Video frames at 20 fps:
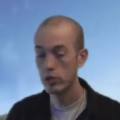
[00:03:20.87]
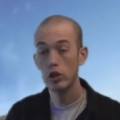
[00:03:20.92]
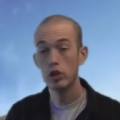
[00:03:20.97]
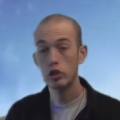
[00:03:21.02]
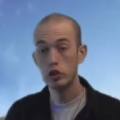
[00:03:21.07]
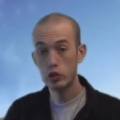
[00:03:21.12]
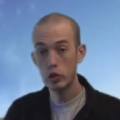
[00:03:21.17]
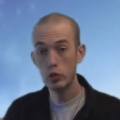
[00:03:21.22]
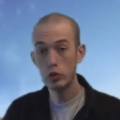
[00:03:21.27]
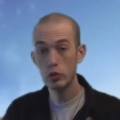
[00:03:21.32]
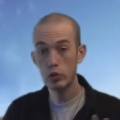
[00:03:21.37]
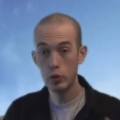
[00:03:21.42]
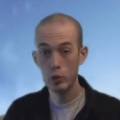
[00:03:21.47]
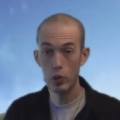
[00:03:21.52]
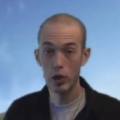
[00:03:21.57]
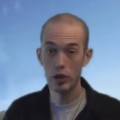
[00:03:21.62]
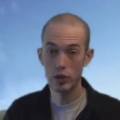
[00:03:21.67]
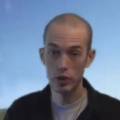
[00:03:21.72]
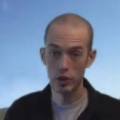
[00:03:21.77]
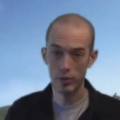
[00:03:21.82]
soon to
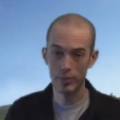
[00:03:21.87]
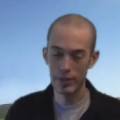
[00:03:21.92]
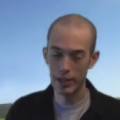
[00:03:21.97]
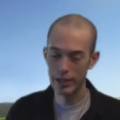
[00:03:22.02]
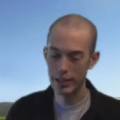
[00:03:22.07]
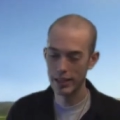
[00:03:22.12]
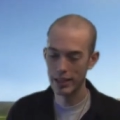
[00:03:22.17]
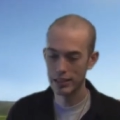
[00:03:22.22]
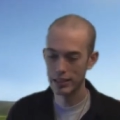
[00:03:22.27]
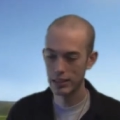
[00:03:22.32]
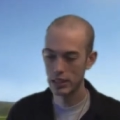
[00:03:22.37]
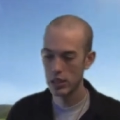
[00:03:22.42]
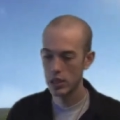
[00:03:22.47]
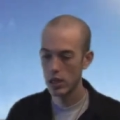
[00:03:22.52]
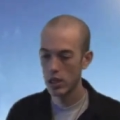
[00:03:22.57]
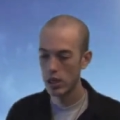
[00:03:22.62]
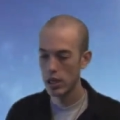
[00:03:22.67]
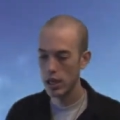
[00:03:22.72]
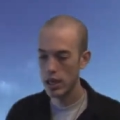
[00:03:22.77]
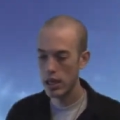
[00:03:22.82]
welcome, I guess,
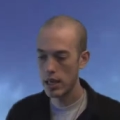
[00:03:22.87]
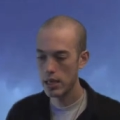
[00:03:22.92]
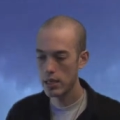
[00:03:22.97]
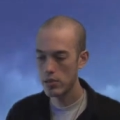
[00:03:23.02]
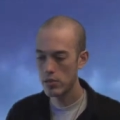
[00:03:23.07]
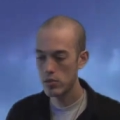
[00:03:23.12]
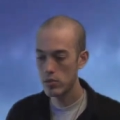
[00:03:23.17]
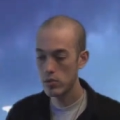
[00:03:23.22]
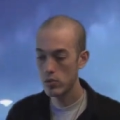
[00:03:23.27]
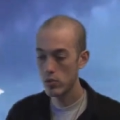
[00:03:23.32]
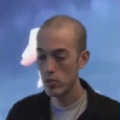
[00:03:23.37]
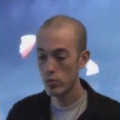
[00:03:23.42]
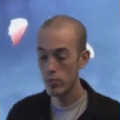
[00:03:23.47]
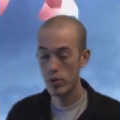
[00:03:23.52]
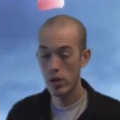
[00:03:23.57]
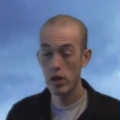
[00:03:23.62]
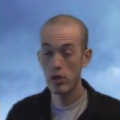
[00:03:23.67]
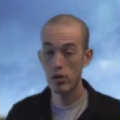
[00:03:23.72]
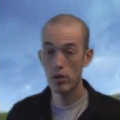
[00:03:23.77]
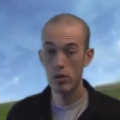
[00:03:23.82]
a new
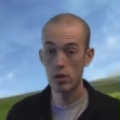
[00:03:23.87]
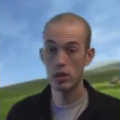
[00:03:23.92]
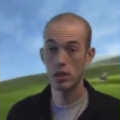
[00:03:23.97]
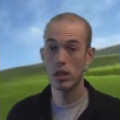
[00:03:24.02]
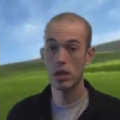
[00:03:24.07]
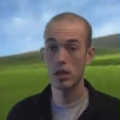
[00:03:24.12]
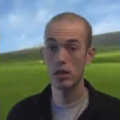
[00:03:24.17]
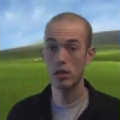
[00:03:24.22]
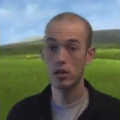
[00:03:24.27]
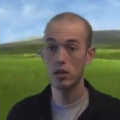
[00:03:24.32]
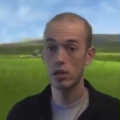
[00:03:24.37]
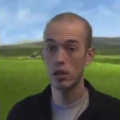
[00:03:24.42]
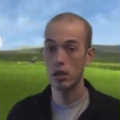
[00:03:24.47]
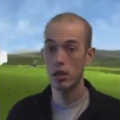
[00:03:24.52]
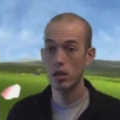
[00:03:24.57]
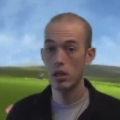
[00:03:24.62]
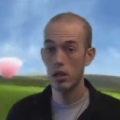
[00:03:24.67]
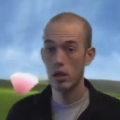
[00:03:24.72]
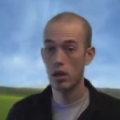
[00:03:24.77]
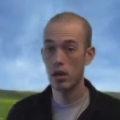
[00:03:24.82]
brother-in-law.
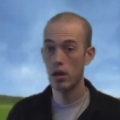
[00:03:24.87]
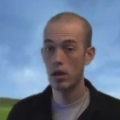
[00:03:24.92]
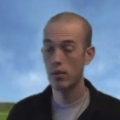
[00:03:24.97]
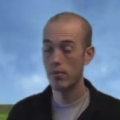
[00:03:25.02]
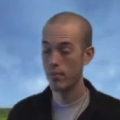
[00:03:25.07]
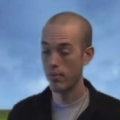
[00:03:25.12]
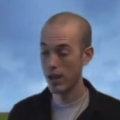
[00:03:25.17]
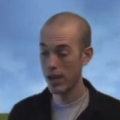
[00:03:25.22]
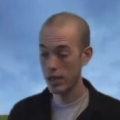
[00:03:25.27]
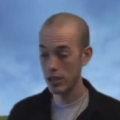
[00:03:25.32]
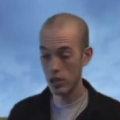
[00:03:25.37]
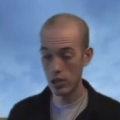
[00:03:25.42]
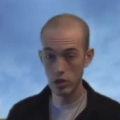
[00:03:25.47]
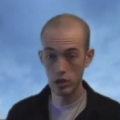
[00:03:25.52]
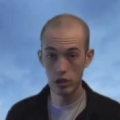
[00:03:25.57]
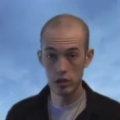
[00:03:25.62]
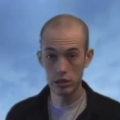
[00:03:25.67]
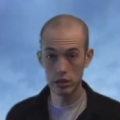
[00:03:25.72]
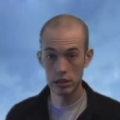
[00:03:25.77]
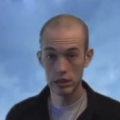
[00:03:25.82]
My
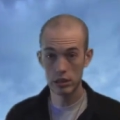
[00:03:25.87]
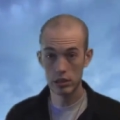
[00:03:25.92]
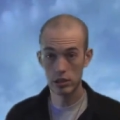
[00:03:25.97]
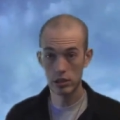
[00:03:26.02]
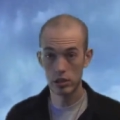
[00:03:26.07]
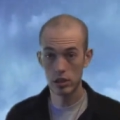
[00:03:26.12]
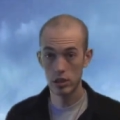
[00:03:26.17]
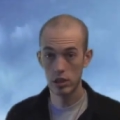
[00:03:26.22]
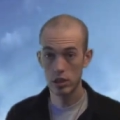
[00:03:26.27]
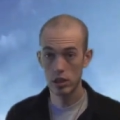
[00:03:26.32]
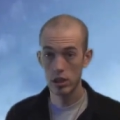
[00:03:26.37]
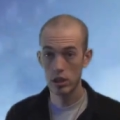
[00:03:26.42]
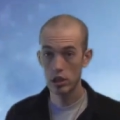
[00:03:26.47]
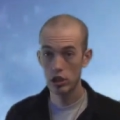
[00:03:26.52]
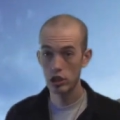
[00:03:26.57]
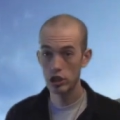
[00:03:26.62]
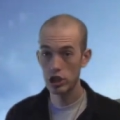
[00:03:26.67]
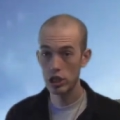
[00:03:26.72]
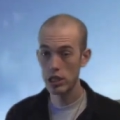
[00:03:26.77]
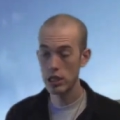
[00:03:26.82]
younger sister,
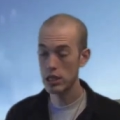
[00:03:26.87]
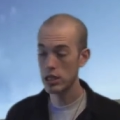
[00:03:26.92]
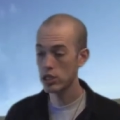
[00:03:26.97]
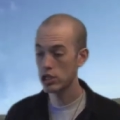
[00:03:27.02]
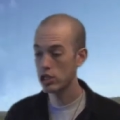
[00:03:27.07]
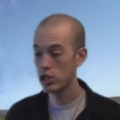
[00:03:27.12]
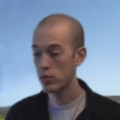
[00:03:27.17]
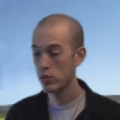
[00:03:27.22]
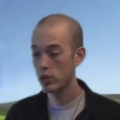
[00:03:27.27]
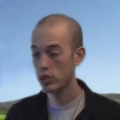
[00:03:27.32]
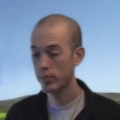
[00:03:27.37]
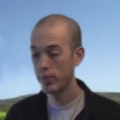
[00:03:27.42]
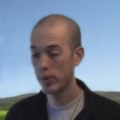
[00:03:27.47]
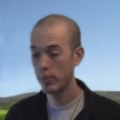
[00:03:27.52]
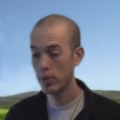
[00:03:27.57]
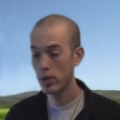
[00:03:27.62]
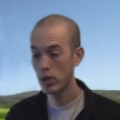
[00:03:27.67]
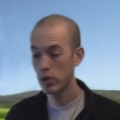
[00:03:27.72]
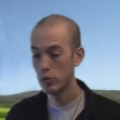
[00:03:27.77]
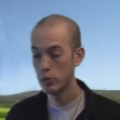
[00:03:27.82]
she was
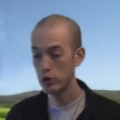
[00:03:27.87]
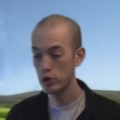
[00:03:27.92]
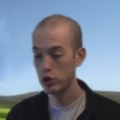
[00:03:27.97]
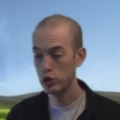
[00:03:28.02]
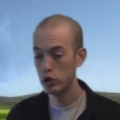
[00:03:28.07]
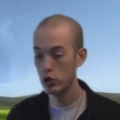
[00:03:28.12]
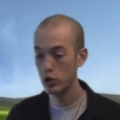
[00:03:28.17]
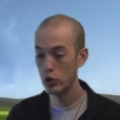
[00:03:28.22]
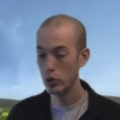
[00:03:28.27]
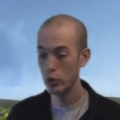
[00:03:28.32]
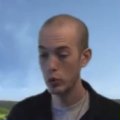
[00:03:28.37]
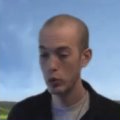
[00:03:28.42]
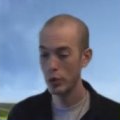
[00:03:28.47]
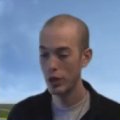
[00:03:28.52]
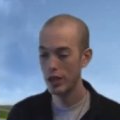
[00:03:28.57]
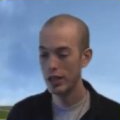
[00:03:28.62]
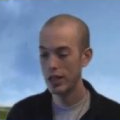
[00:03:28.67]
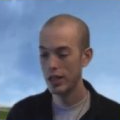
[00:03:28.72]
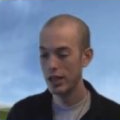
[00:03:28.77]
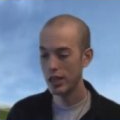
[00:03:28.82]
proposed to
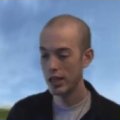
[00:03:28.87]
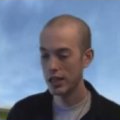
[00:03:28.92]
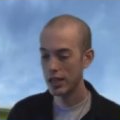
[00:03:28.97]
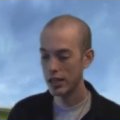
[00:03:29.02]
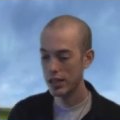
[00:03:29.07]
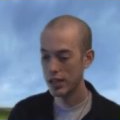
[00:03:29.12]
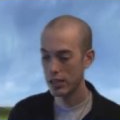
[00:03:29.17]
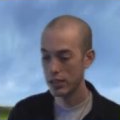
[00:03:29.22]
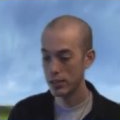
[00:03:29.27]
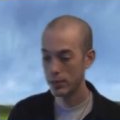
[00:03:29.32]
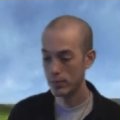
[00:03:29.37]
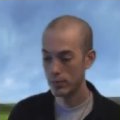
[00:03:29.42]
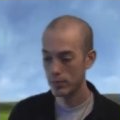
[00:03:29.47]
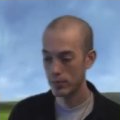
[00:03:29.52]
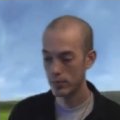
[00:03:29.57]
a